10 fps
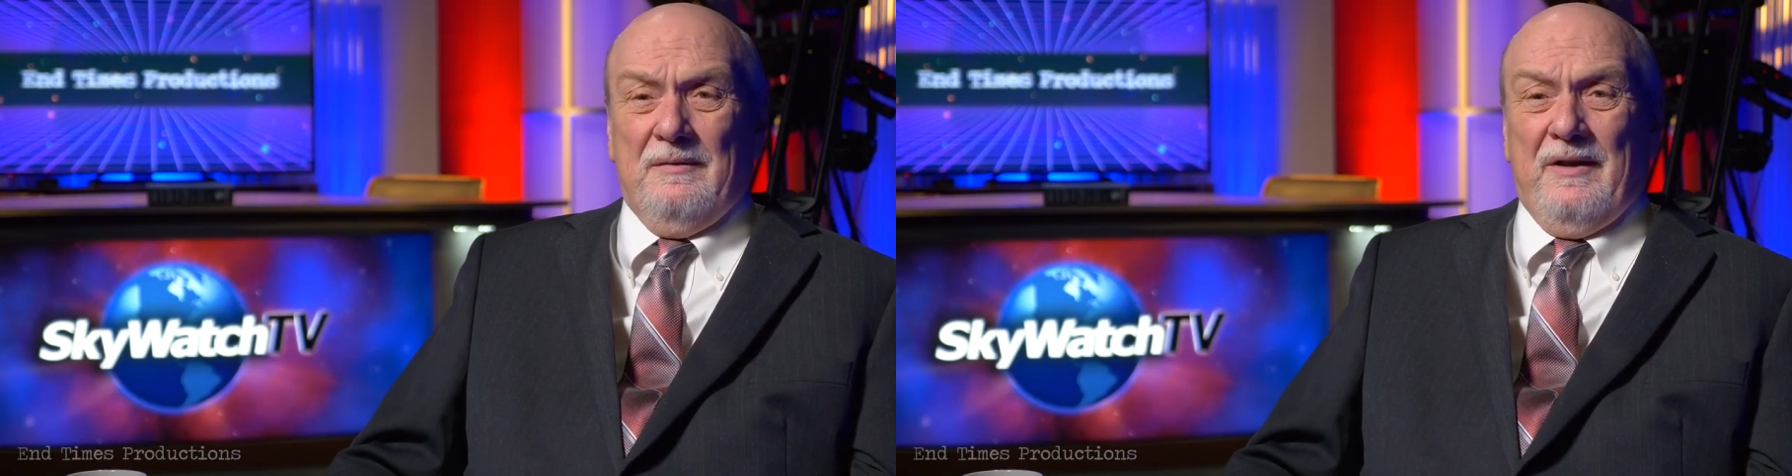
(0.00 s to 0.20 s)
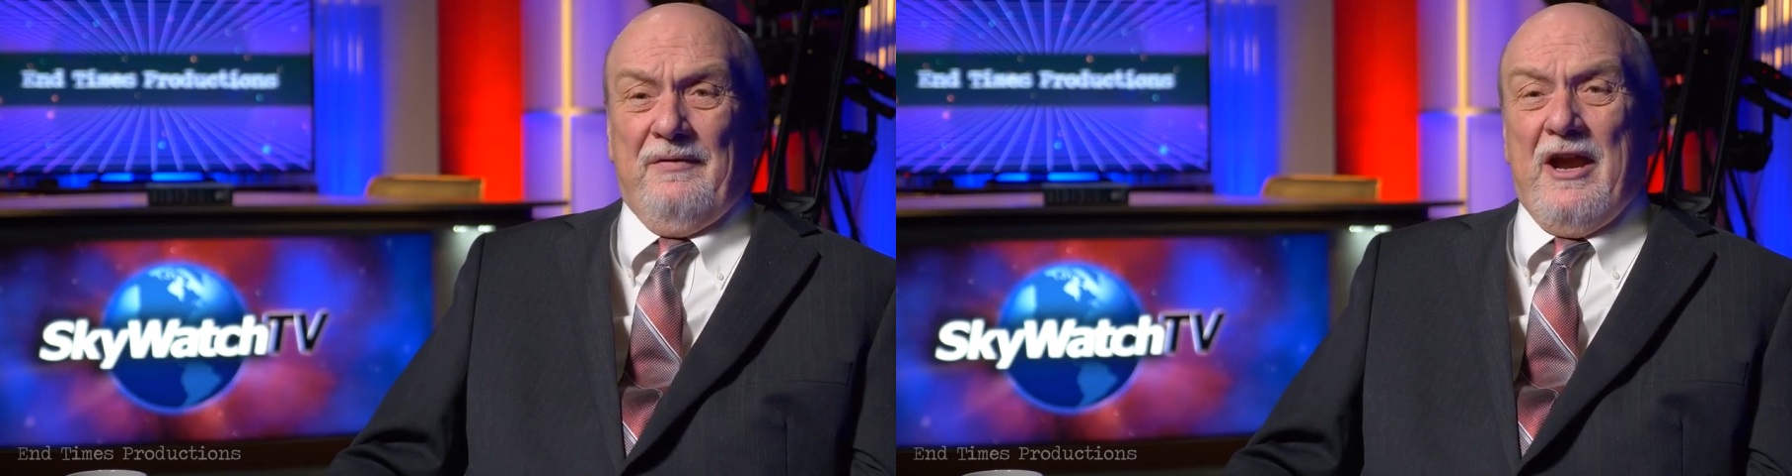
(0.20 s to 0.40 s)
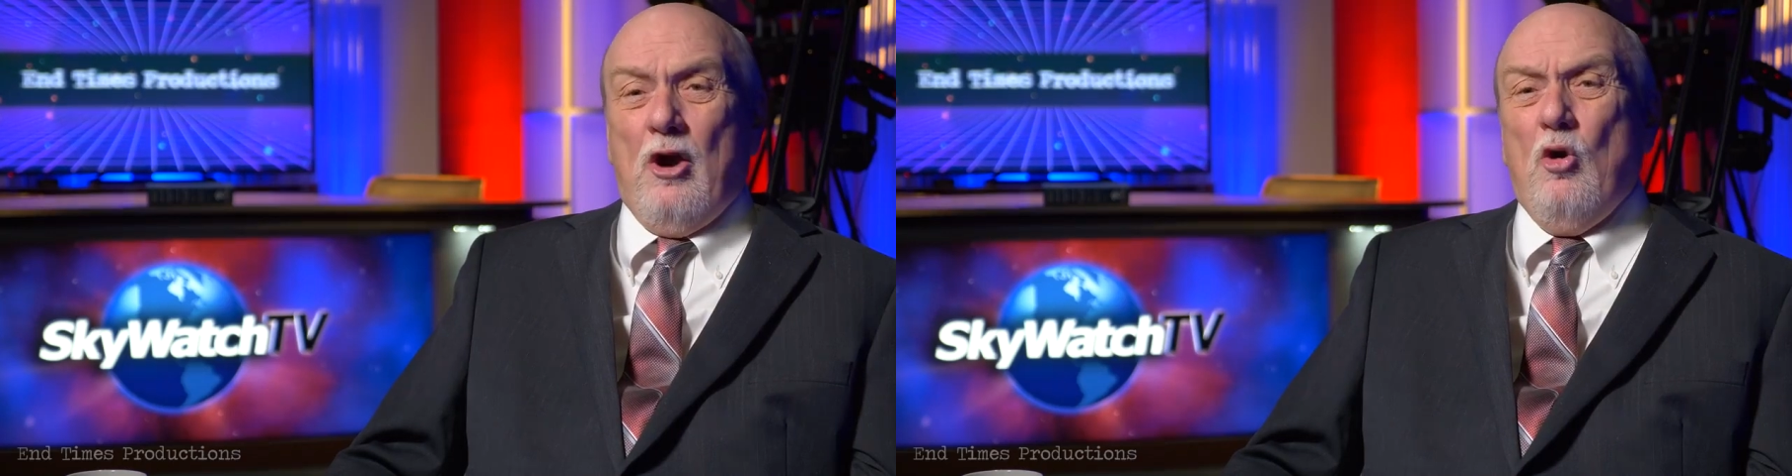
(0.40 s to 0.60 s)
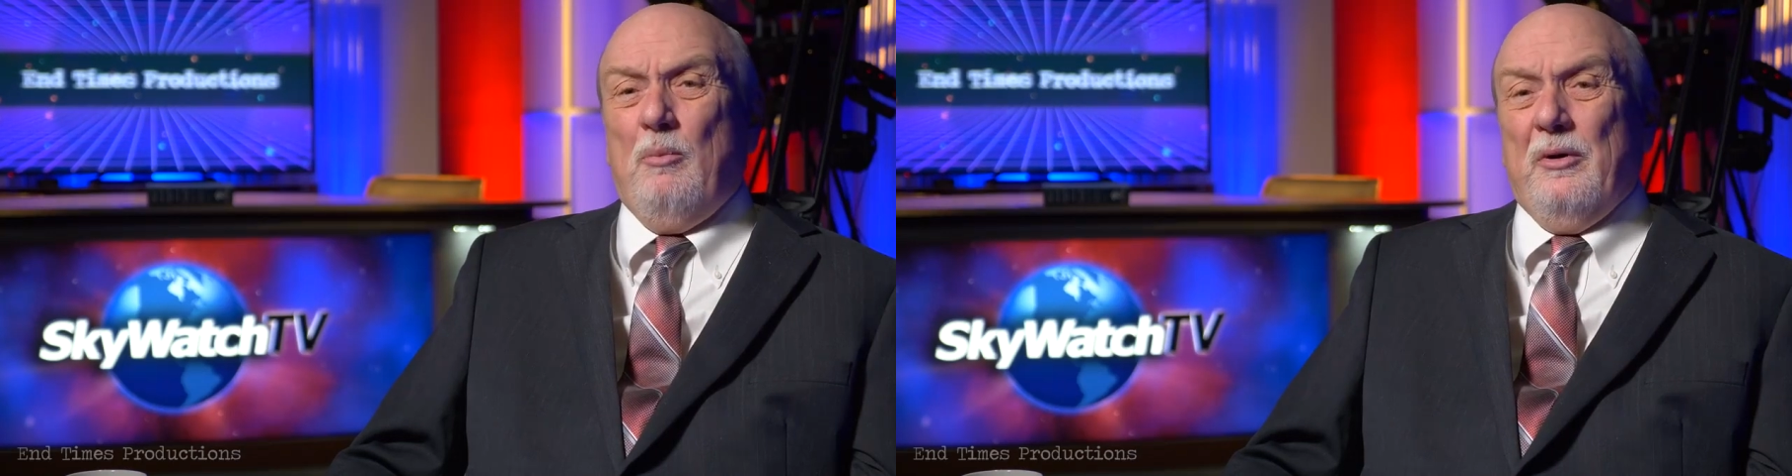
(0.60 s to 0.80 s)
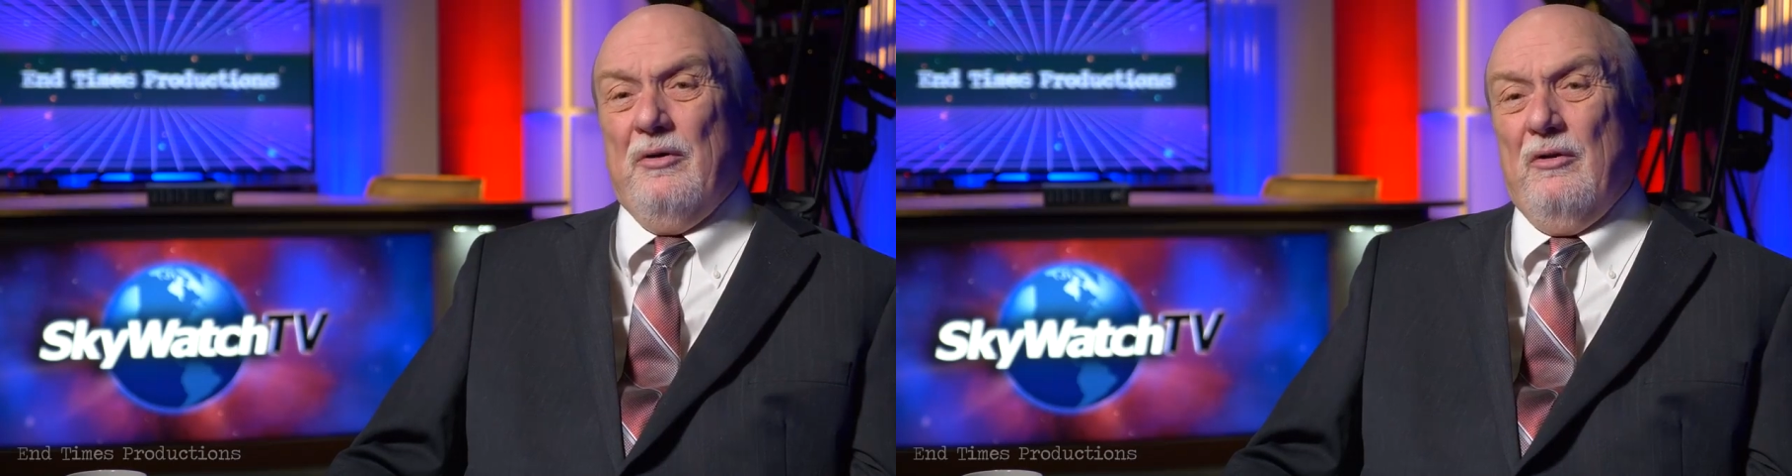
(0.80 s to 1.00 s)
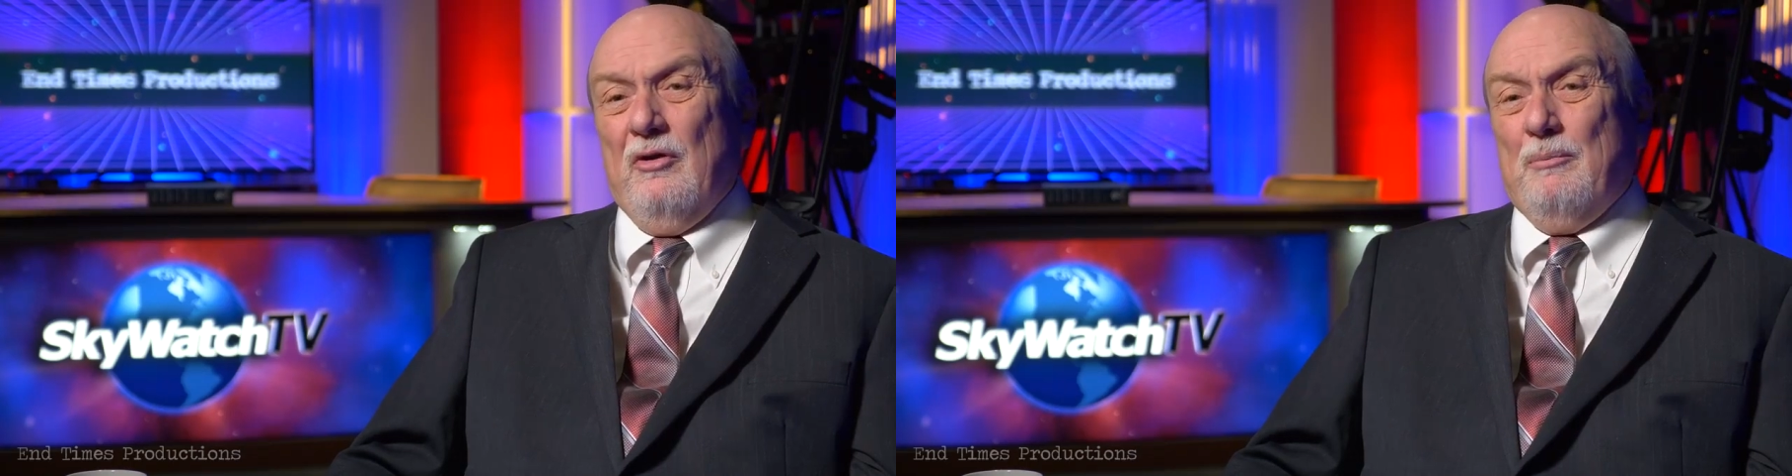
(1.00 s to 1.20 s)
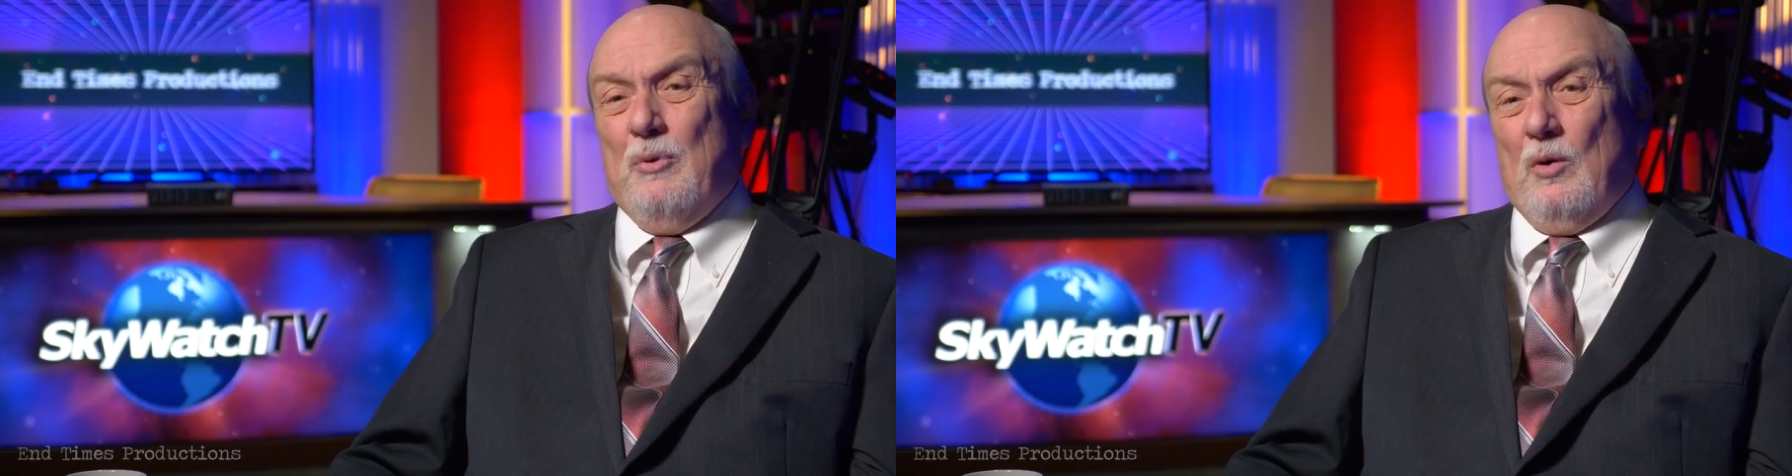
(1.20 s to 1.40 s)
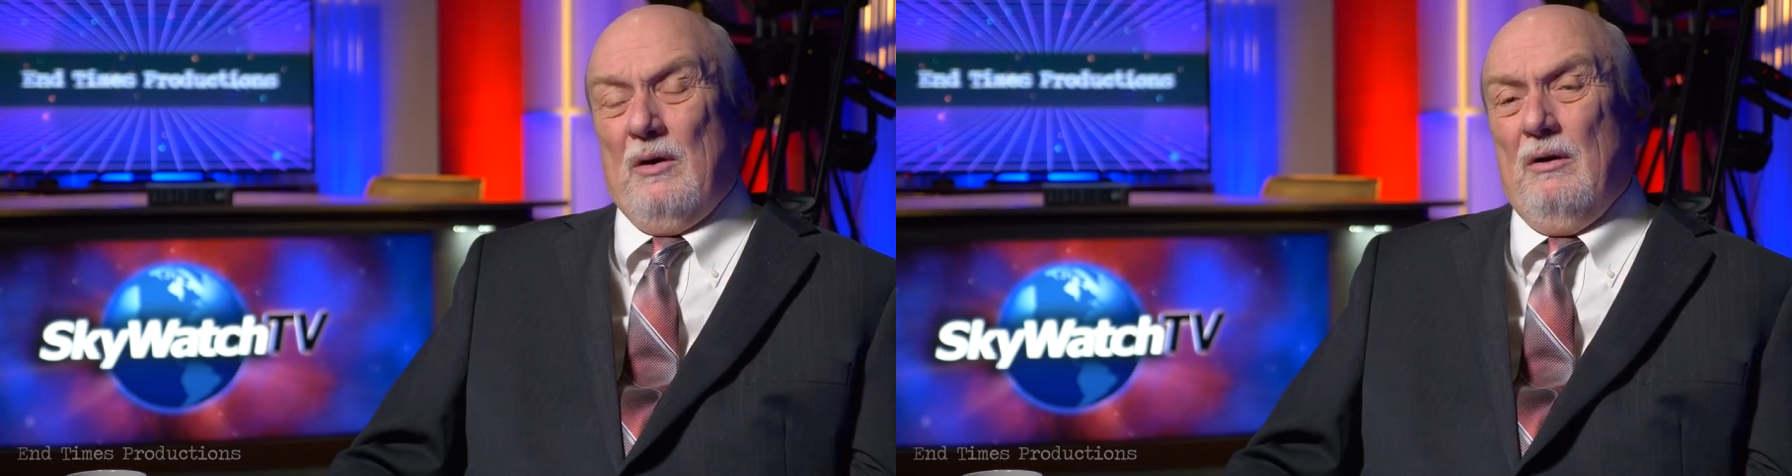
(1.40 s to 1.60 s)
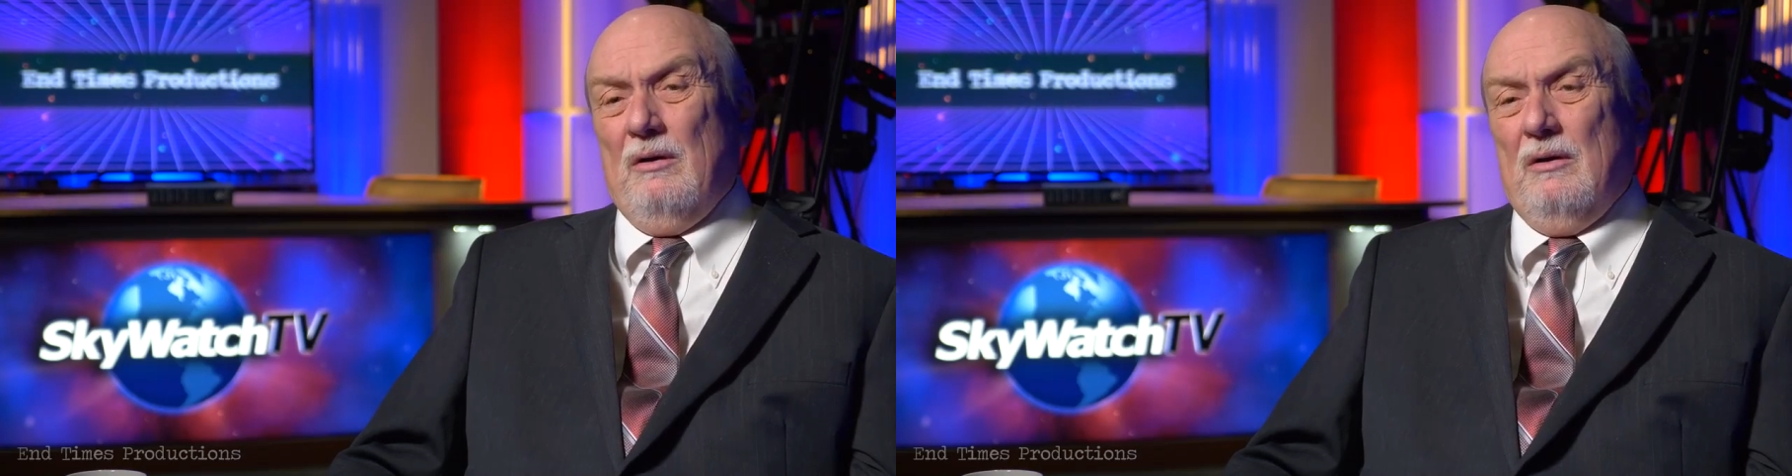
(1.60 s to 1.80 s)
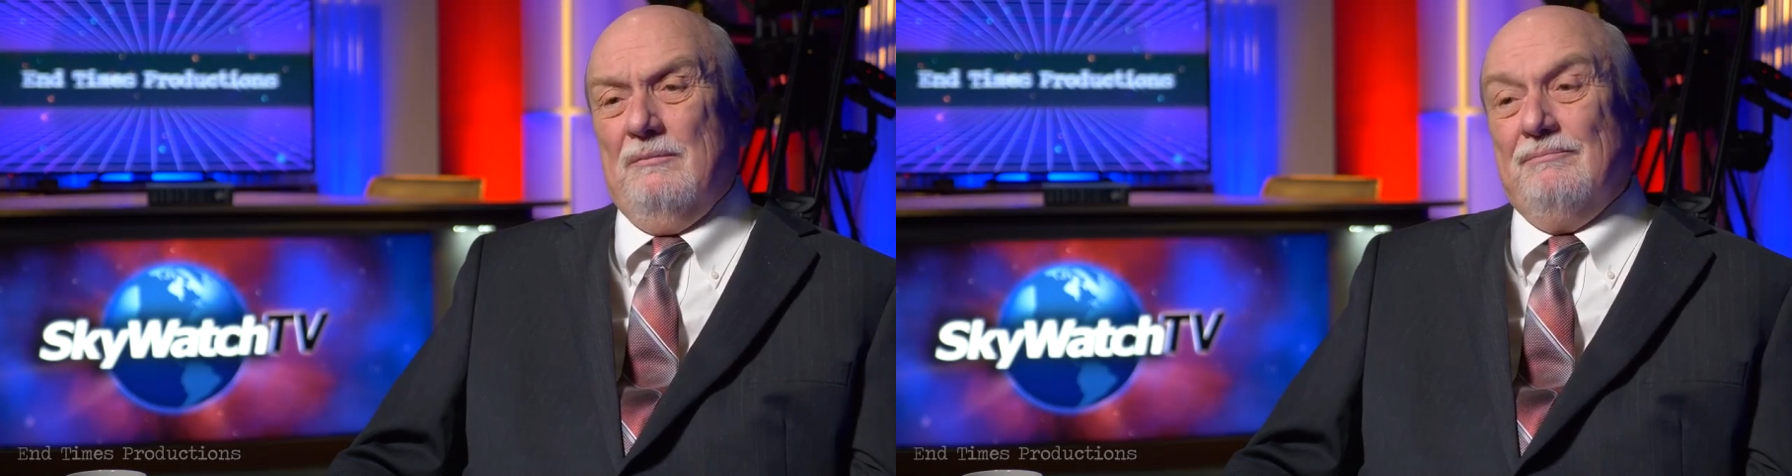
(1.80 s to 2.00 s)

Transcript: that they open the portal